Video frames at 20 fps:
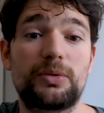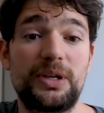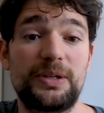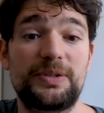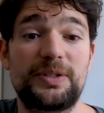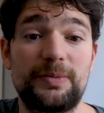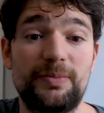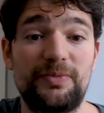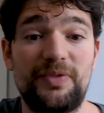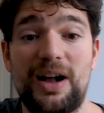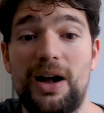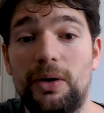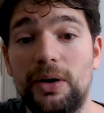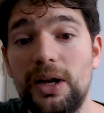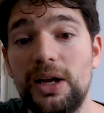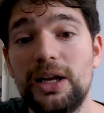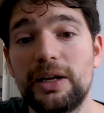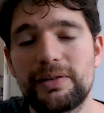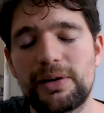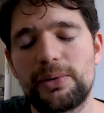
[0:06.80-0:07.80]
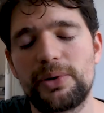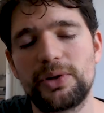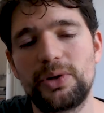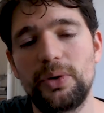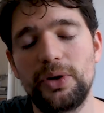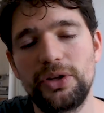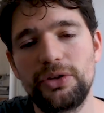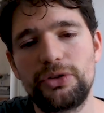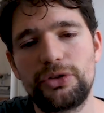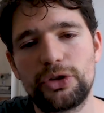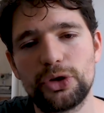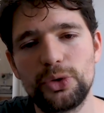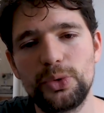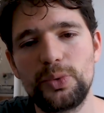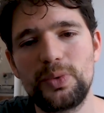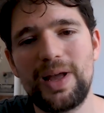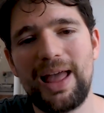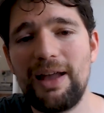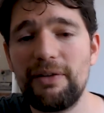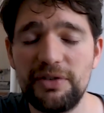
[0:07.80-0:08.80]
Prince and Val, where we're going
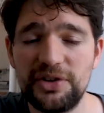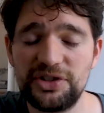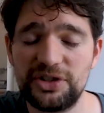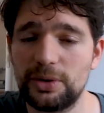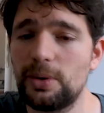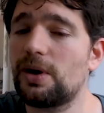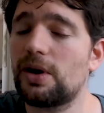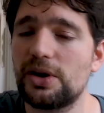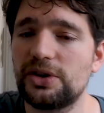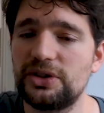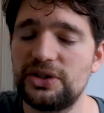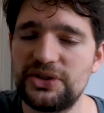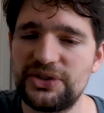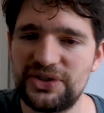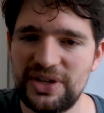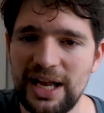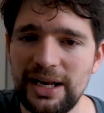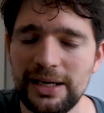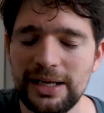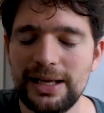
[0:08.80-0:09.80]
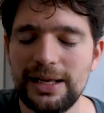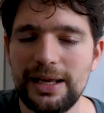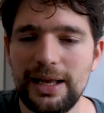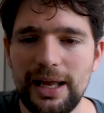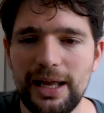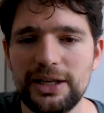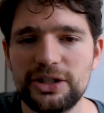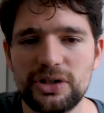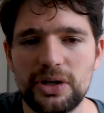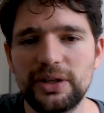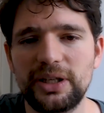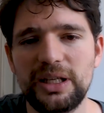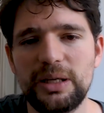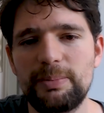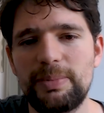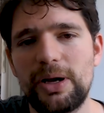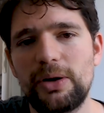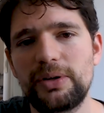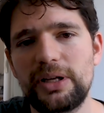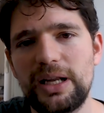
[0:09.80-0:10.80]
through every single card in this set and talking
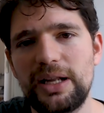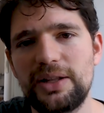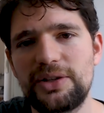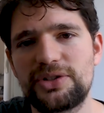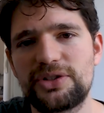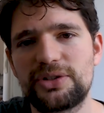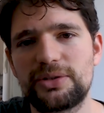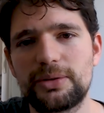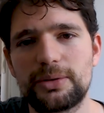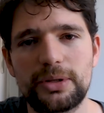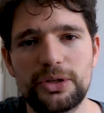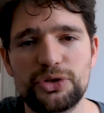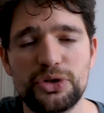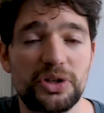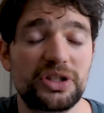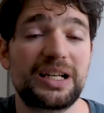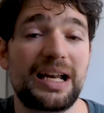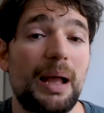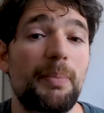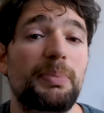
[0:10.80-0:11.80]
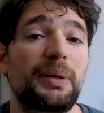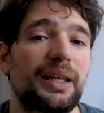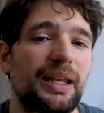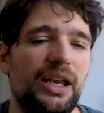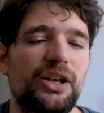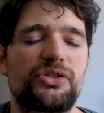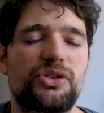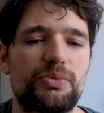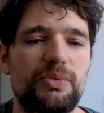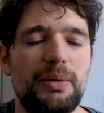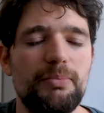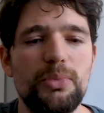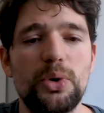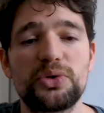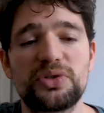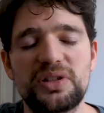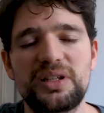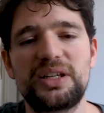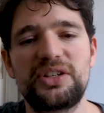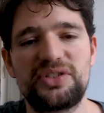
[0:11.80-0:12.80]
about its constructed application, right?
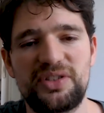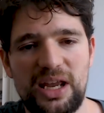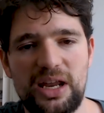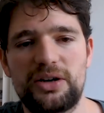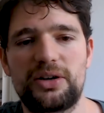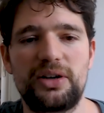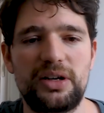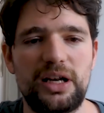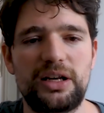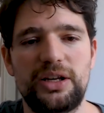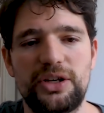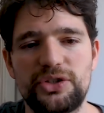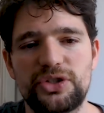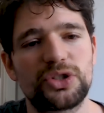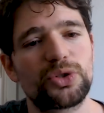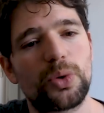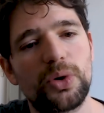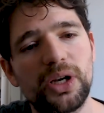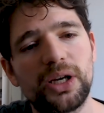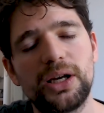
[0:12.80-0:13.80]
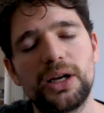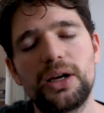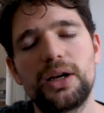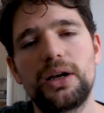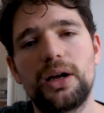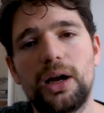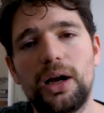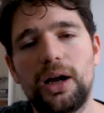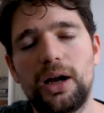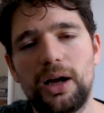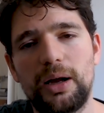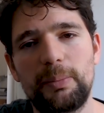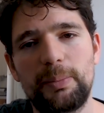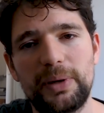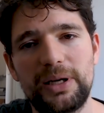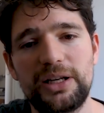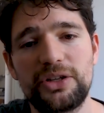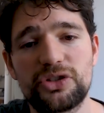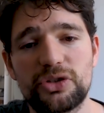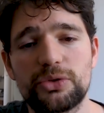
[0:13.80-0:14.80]
Mostly standard and historic,
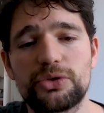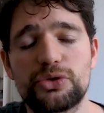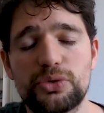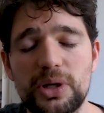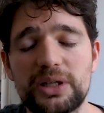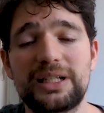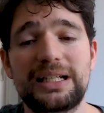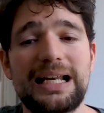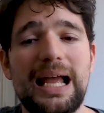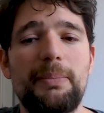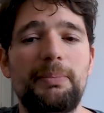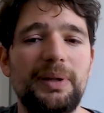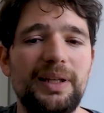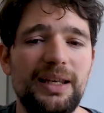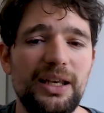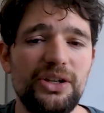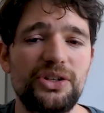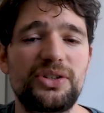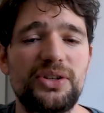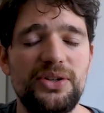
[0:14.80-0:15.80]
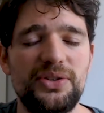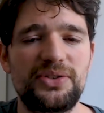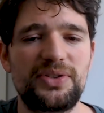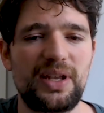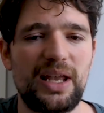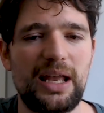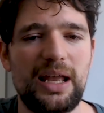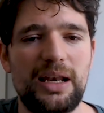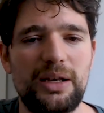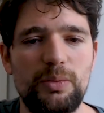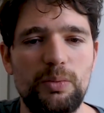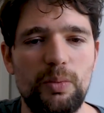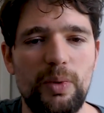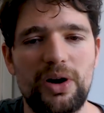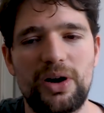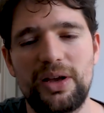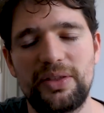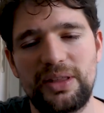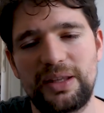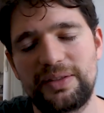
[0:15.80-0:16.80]
but it's constructed applications and
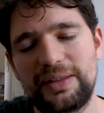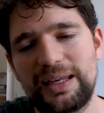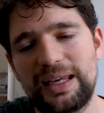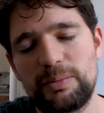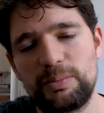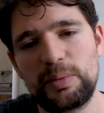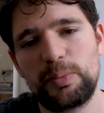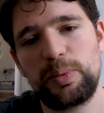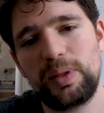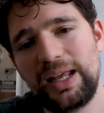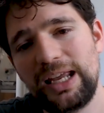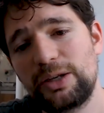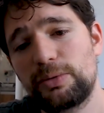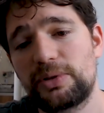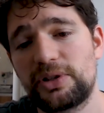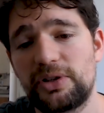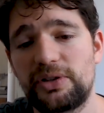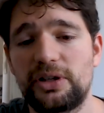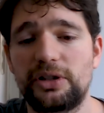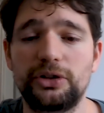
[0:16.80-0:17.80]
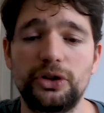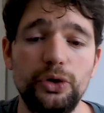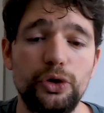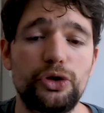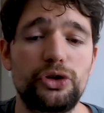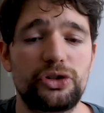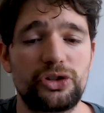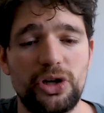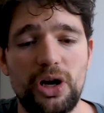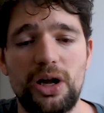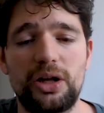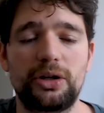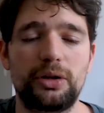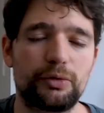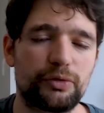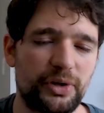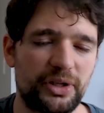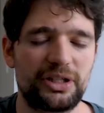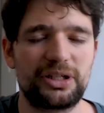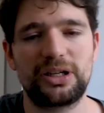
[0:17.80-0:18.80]
where I think they can be played, whether they're good or not,
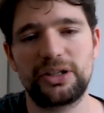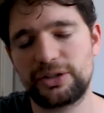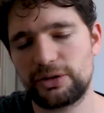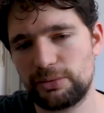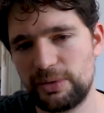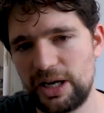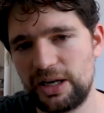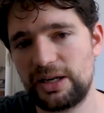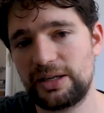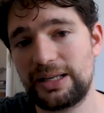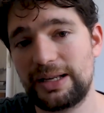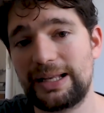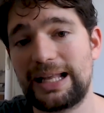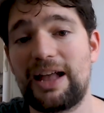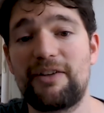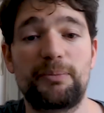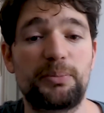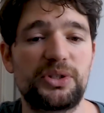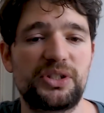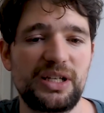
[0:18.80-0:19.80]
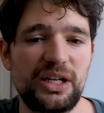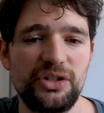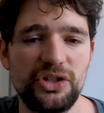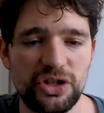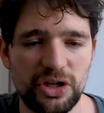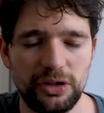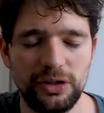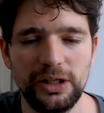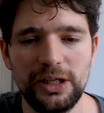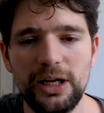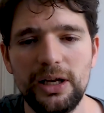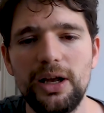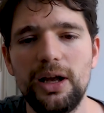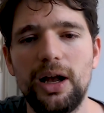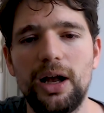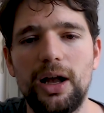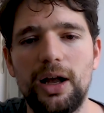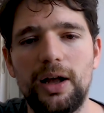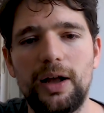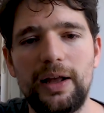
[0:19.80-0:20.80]
overrated, underrated, they have potential,
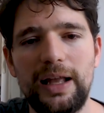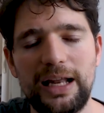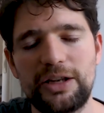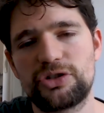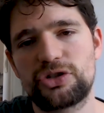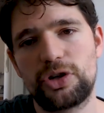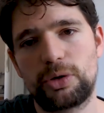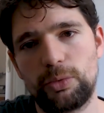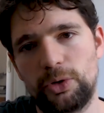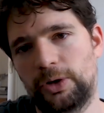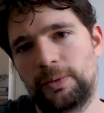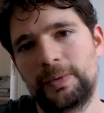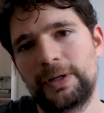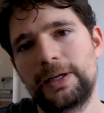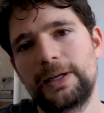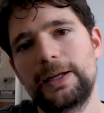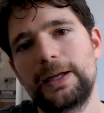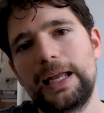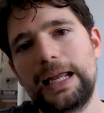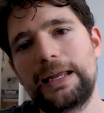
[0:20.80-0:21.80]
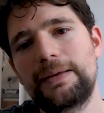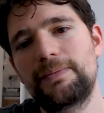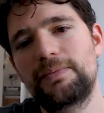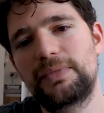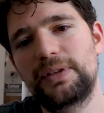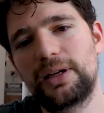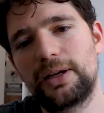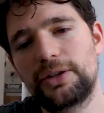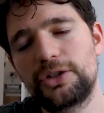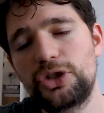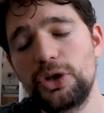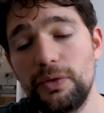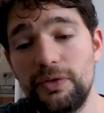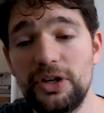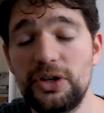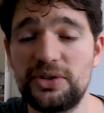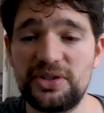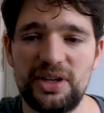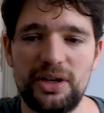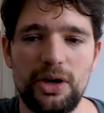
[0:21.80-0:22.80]
and so on. In the two
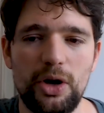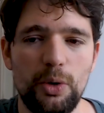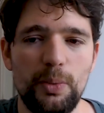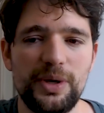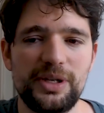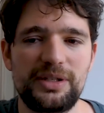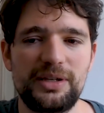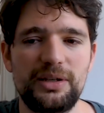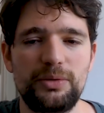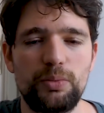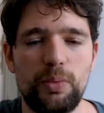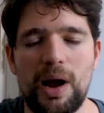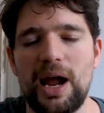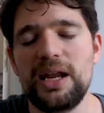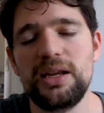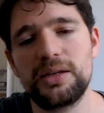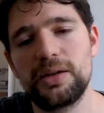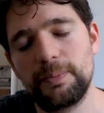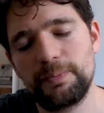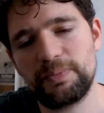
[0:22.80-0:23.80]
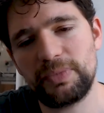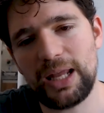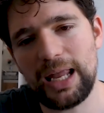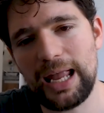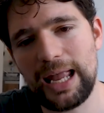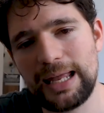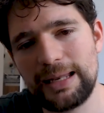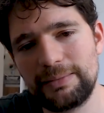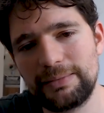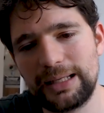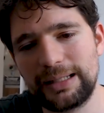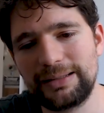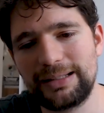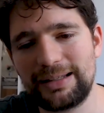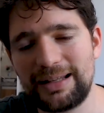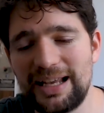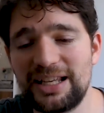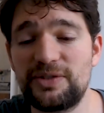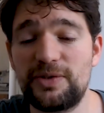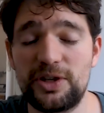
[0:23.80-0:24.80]
videos ago, we did white, and in
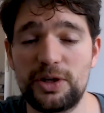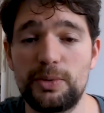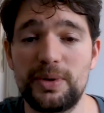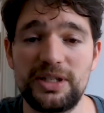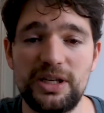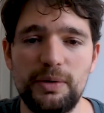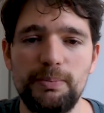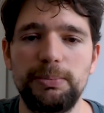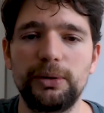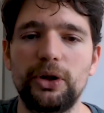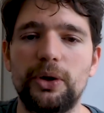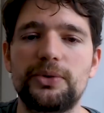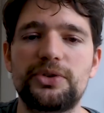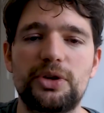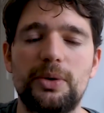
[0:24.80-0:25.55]
the last video, we did blue.